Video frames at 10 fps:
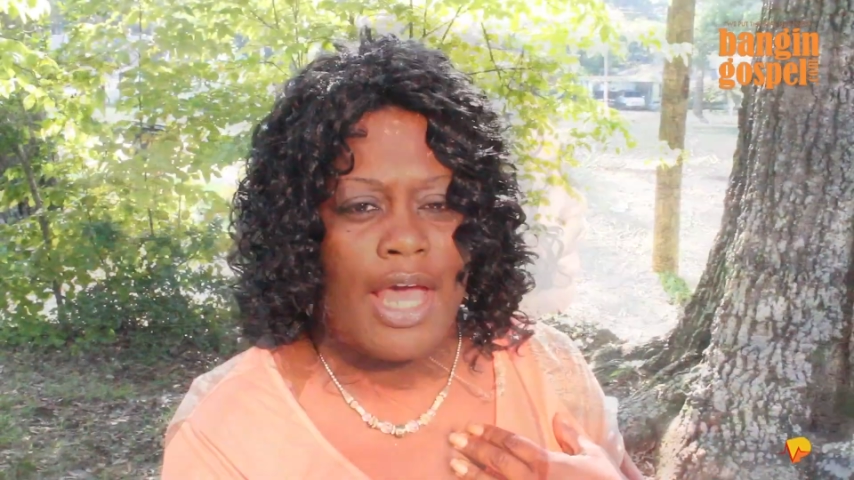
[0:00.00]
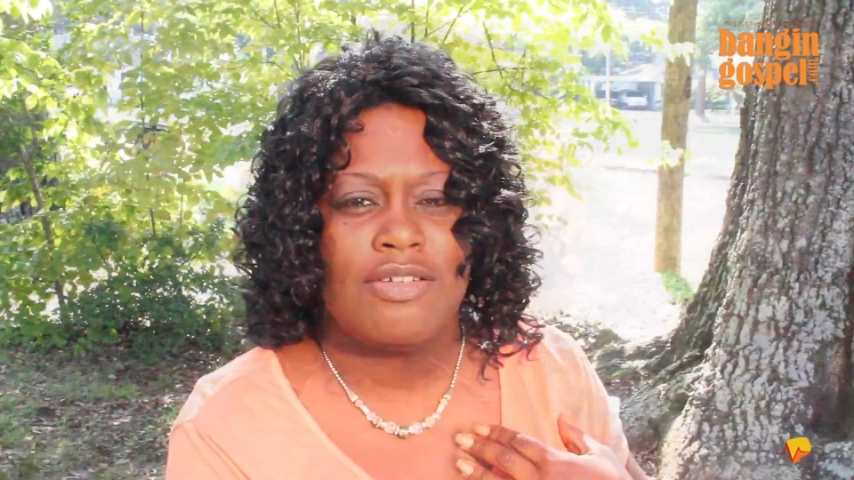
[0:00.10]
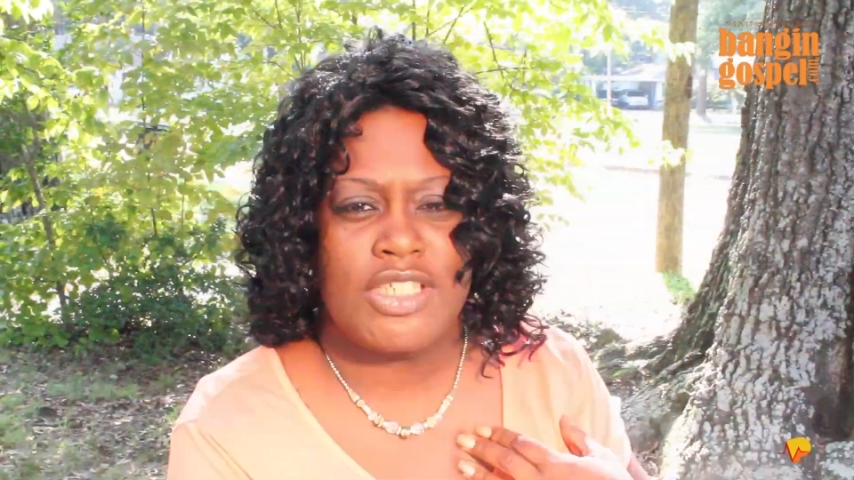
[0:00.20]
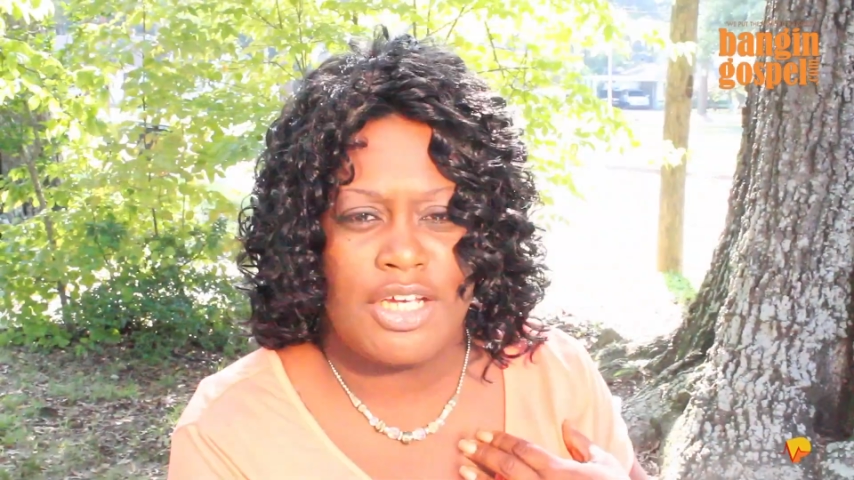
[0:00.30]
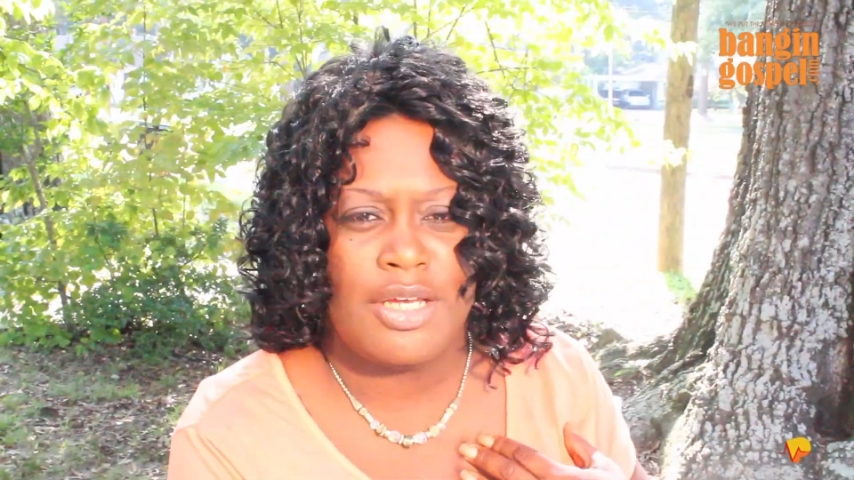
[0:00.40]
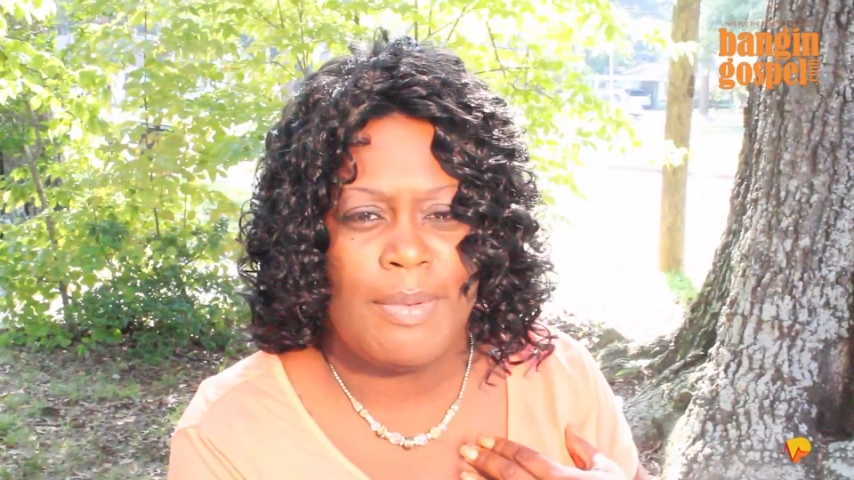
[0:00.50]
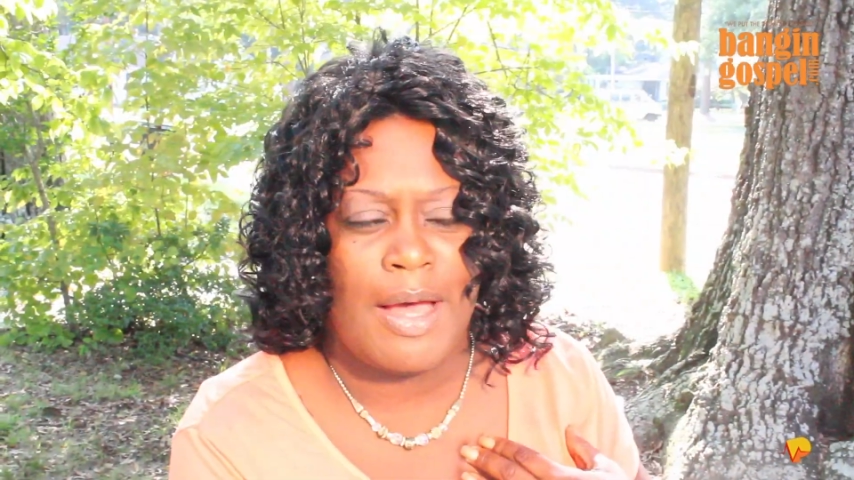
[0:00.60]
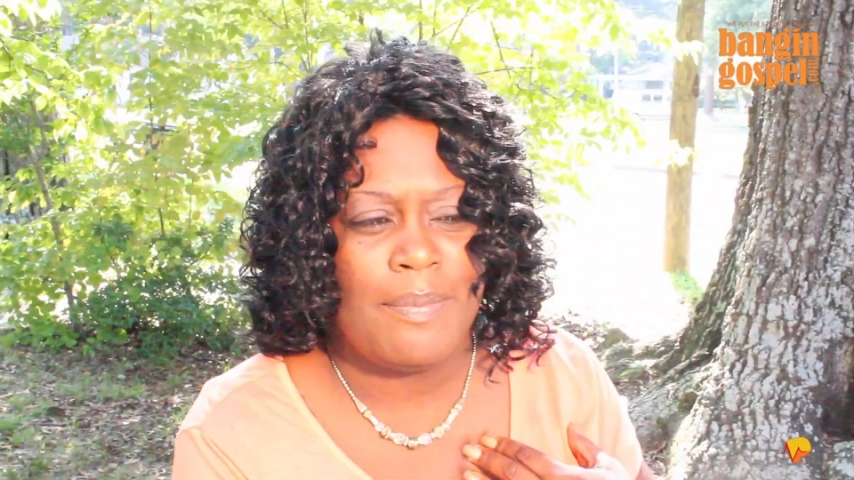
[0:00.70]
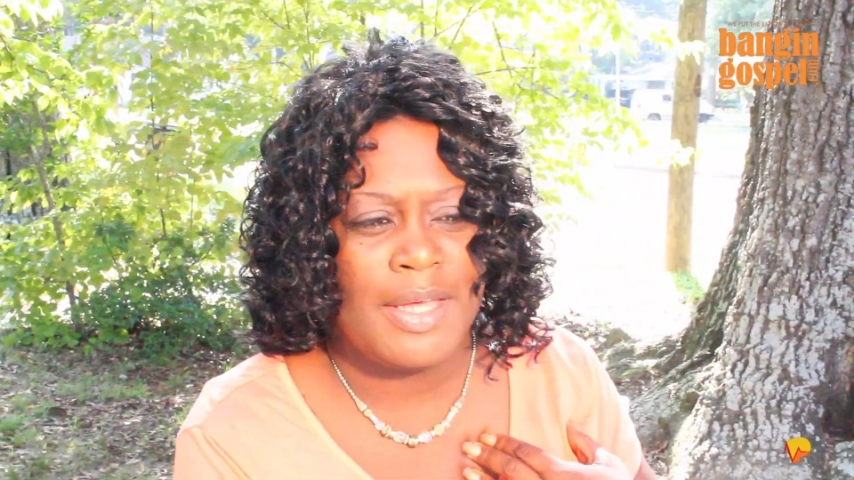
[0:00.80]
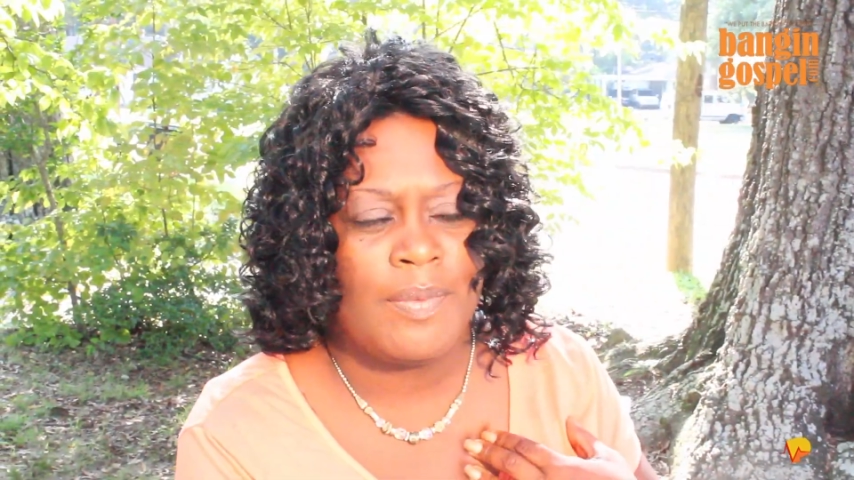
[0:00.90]
I'll tell you
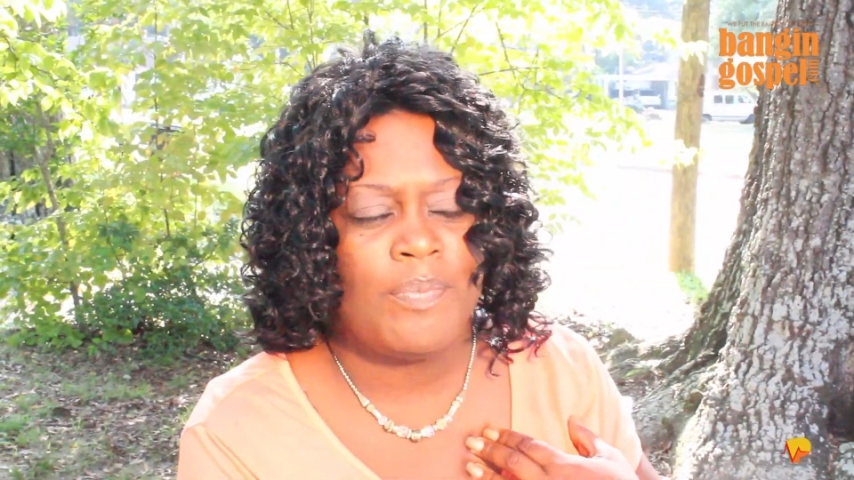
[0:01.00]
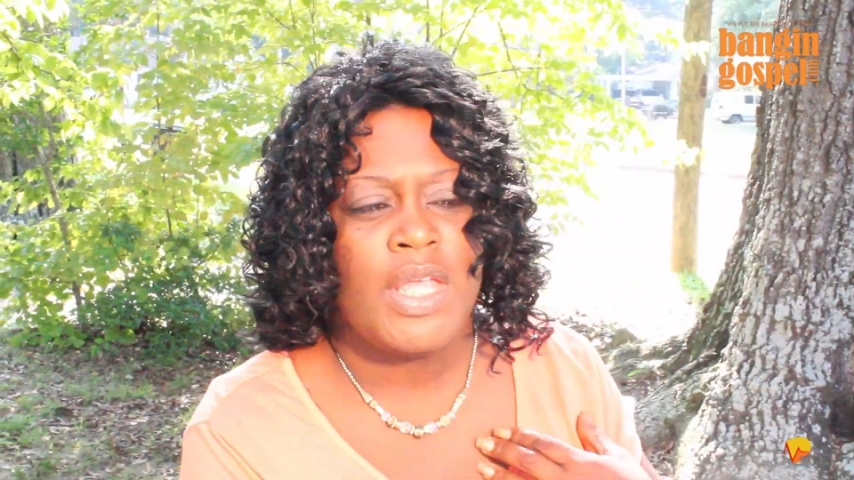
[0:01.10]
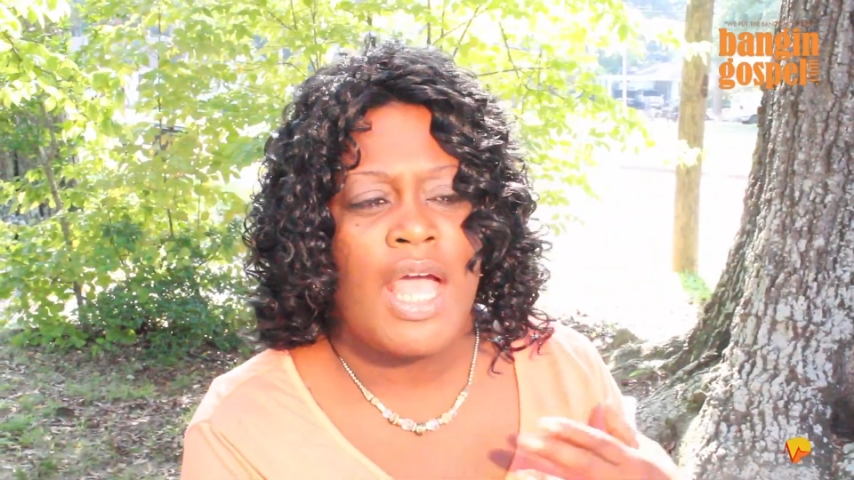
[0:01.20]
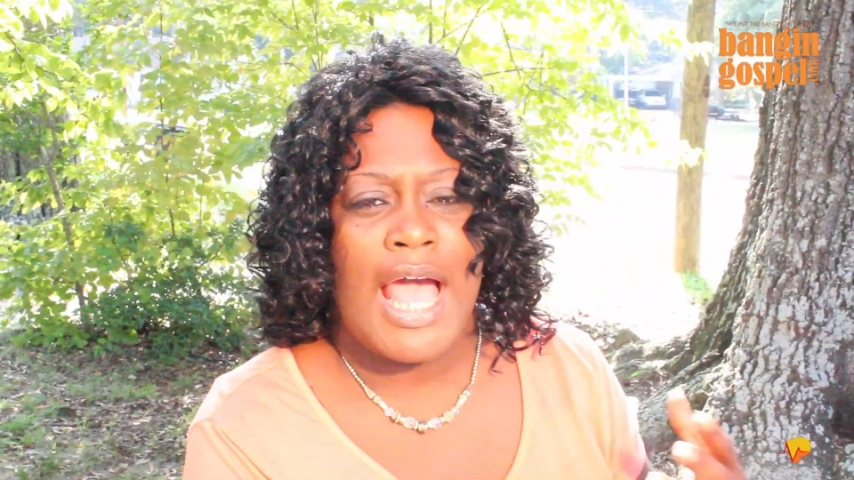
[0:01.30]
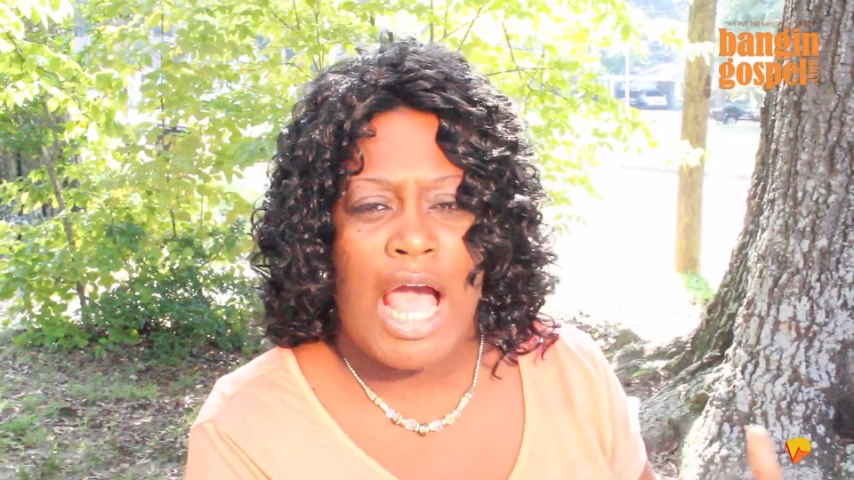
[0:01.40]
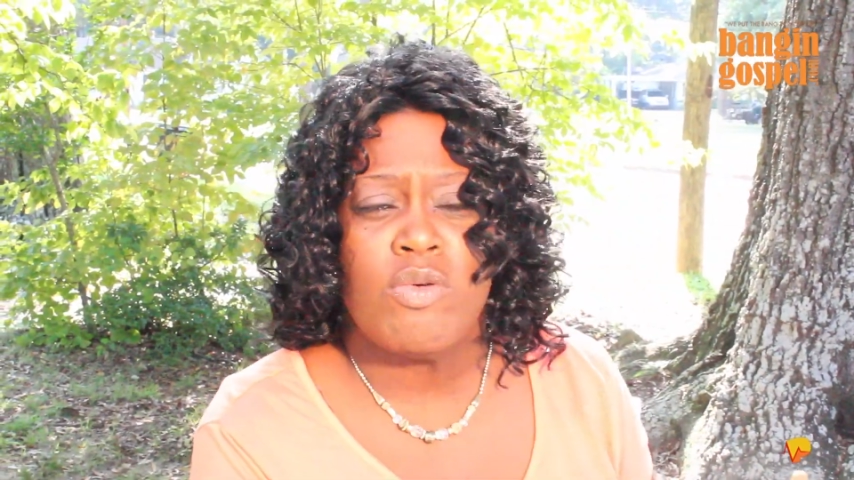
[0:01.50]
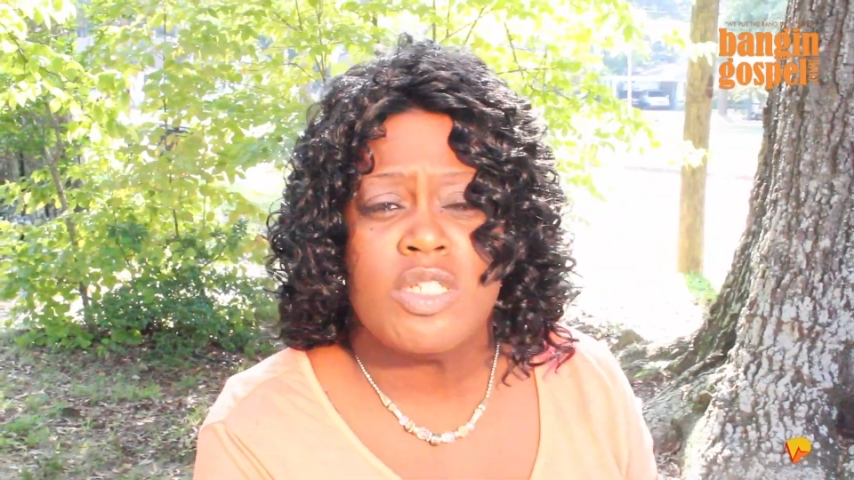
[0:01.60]
about me. I